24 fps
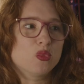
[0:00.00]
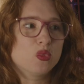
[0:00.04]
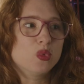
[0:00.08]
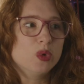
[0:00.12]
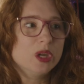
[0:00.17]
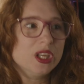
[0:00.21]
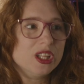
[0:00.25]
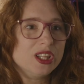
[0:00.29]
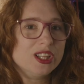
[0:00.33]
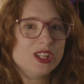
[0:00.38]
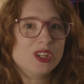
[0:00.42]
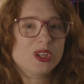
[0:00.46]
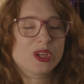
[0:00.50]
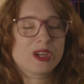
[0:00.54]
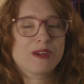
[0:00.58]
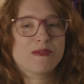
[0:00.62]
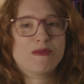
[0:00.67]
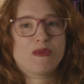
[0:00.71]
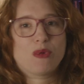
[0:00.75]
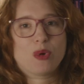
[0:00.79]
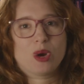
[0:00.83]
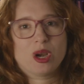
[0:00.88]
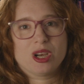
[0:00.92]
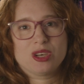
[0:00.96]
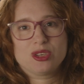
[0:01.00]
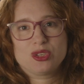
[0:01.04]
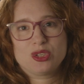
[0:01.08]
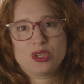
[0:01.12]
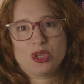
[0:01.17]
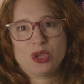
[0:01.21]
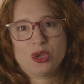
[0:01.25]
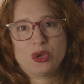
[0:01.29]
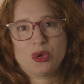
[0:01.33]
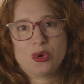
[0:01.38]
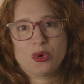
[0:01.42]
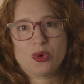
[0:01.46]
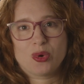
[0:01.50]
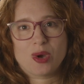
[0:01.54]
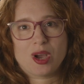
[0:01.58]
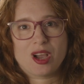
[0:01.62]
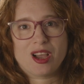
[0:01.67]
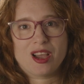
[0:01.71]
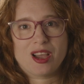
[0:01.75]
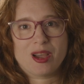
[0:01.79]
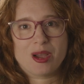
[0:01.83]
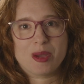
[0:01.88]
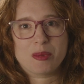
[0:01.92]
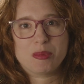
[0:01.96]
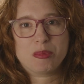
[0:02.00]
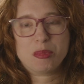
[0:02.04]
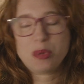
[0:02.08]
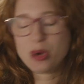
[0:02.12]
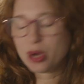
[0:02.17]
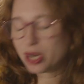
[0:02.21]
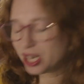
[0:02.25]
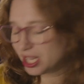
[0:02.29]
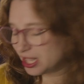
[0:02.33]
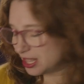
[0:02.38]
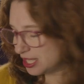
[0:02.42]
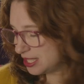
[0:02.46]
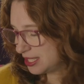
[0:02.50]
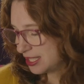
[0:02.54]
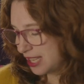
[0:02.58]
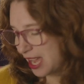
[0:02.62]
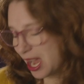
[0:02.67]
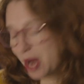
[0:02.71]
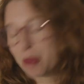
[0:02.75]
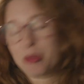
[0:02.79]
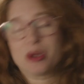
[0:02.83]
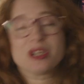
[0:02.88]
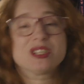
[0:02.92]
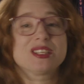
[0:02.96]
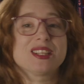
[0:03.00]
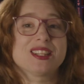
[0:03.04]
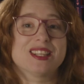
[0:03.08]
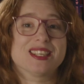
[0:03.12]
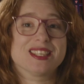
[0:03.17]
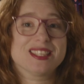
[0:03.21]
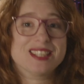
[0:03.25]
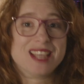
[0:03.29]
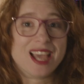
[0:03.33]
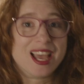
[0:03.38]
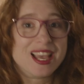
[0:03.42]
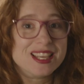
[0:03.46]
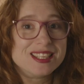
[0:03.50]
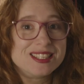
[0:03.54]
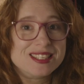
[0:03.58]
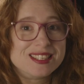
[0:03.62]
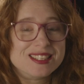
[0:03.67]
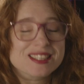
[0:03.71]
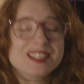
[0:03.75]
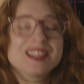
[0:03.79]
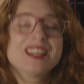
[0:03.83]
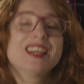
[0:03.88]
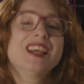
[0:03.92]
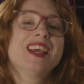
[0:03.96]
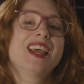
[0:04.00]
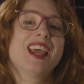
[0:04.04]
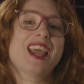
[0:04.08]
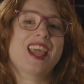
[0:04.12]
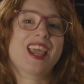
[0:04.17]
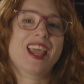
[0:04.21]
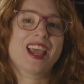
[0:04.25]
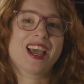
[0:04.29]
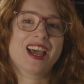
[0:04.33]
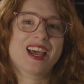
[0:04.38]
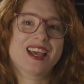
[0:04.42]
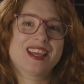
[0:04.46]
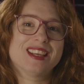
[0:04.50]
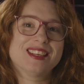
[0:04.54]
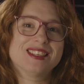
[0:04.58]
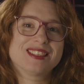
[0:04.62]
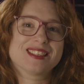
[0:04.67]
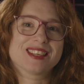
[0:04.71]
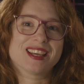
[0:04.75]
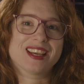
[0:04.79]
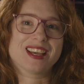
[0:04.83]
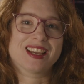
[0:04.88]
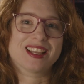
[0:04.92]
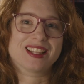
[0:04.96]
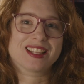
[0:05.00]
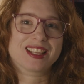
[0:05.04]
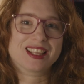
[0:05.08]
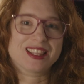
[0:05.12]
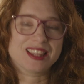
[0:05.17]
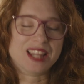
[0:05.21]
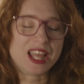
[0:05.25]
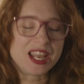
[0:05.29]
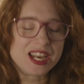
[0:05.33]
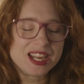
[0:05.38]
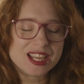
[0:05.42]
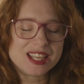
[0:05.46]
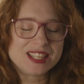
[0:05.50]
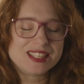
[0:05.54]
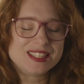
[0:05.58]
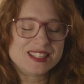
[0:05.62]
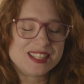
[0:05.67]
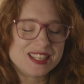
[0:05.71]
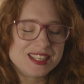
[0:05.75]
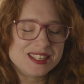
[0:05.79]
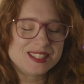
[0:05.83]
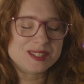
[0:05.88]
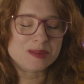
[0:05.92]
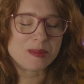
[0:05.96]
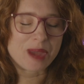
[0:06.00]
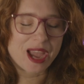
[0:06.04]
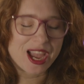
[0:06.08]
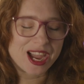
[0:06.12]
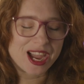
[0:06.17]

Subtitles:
Really looking forward to putting this camera to the test and letting it see some